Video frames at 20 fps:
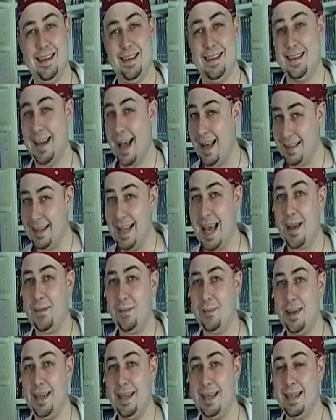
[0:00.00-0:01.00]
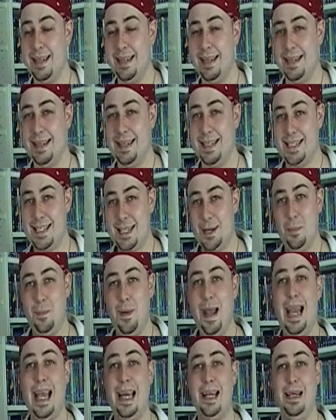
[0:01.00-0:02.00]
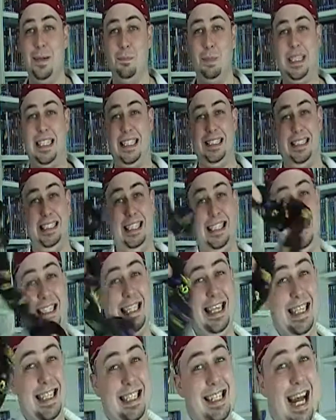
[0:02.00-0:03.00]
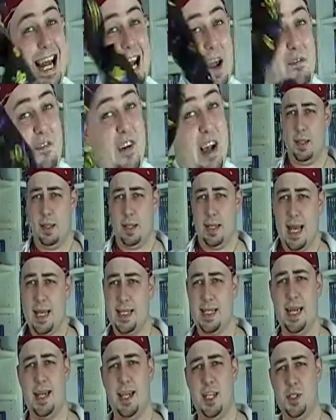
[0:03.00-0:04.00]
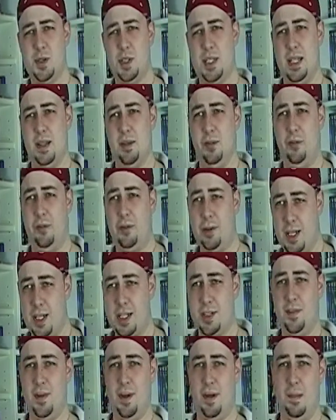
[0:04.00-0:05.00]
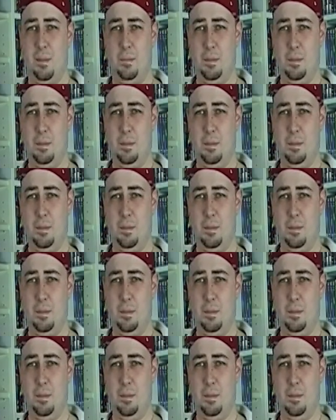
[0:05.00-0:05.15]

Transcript: Not laughing? Too bad, because this is the entire film! Kat Dennings was in the first film,